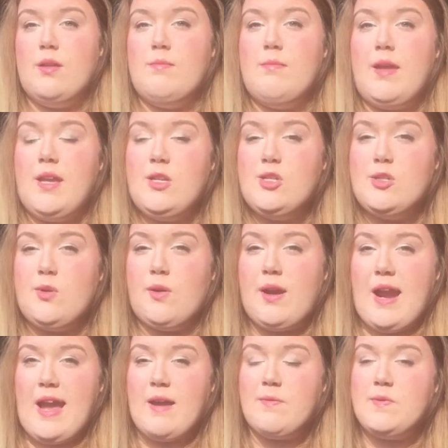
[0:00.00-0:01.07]
make sure
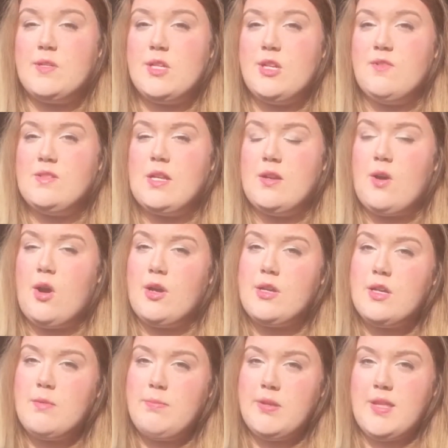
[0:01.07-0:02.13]
after you've done all
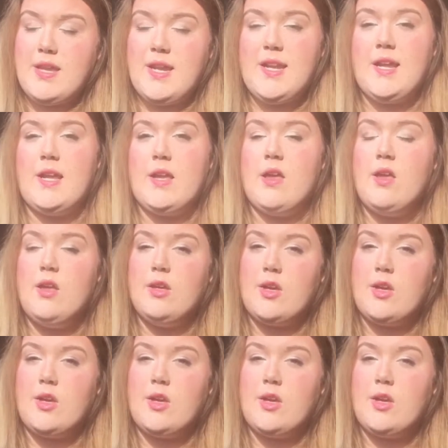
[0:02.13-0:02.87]
your planning,